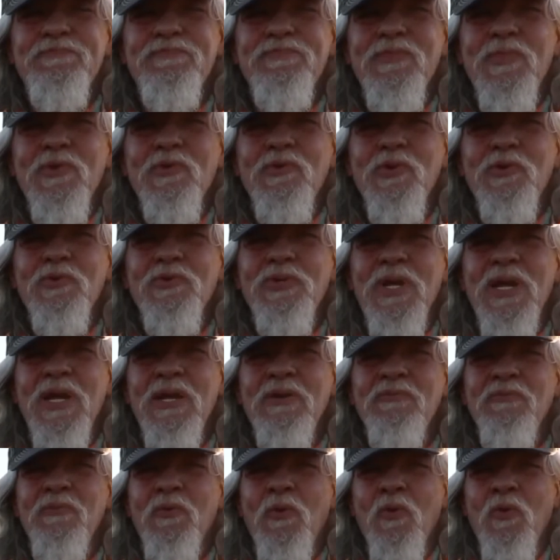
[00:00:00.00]
routine
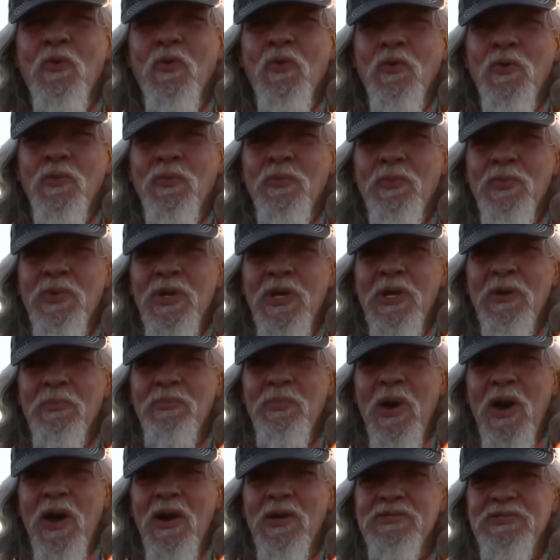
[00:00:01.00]
for them in a
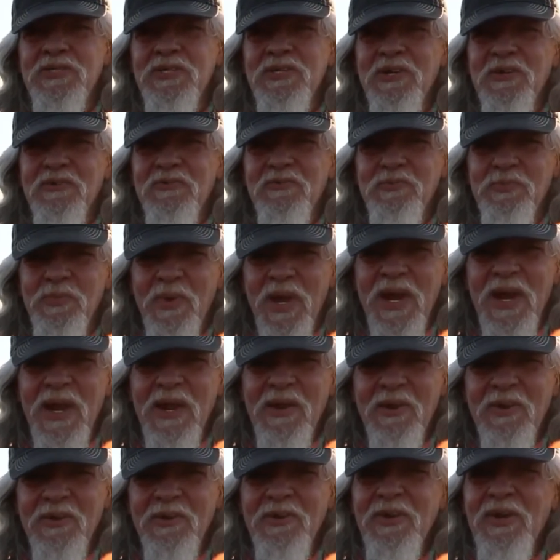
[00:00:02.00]
positive
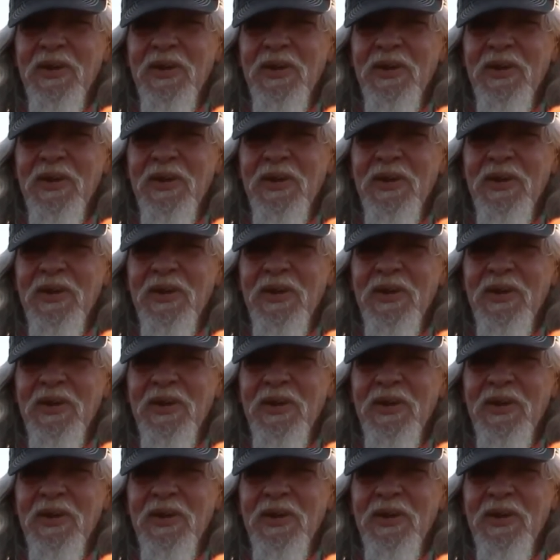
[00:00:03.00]
manner,